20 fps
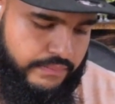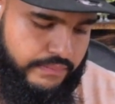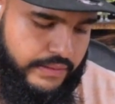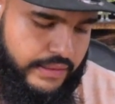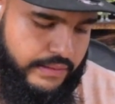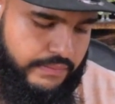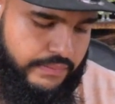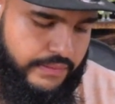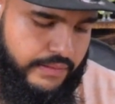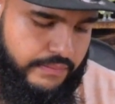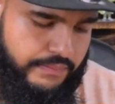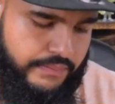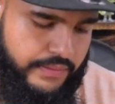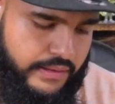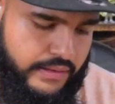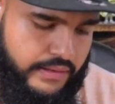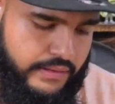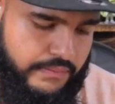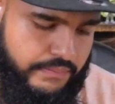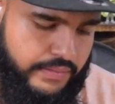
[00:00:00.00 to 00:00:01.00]
Boom, boom,
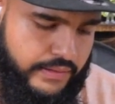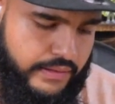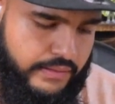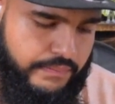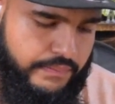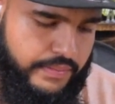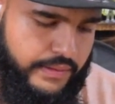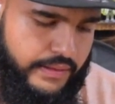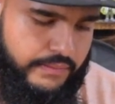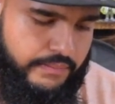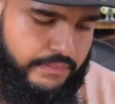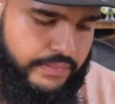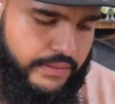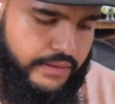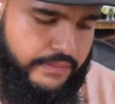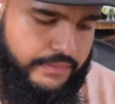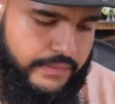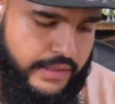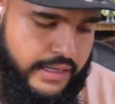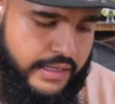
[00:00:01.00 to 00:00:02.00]
boom, boom, boom,
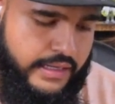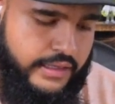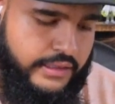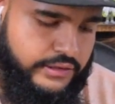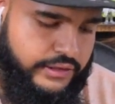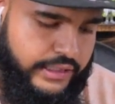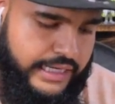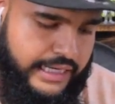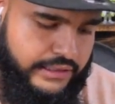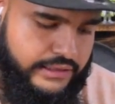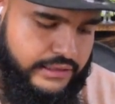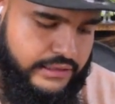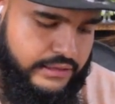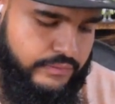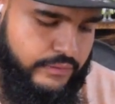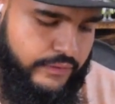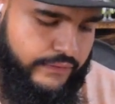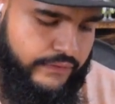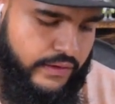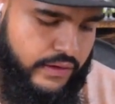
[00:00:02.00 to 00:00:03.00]
boom. So yeah, just
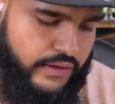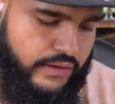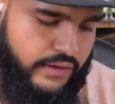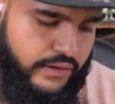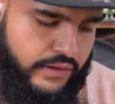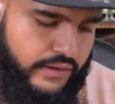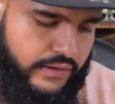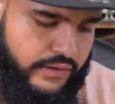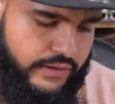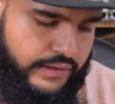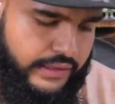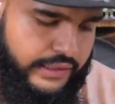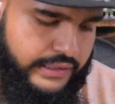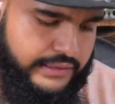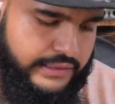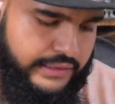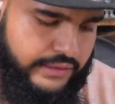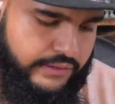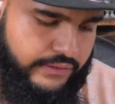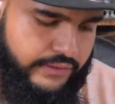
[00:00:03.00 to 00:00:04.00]
move all
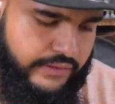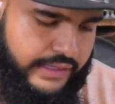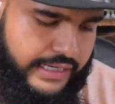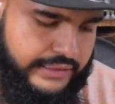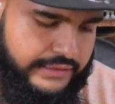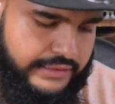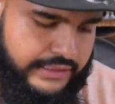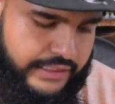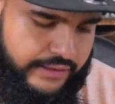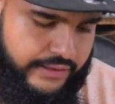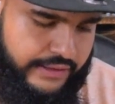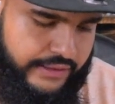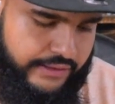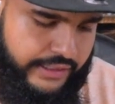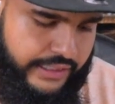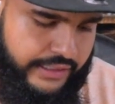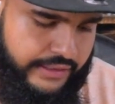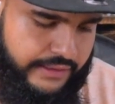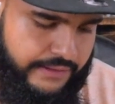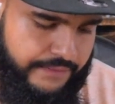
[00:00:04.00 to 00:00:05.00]
these little grass
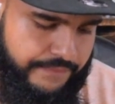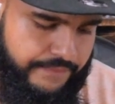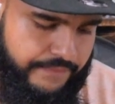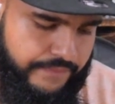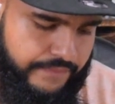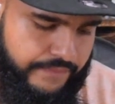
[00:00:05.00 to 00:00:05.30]
areas.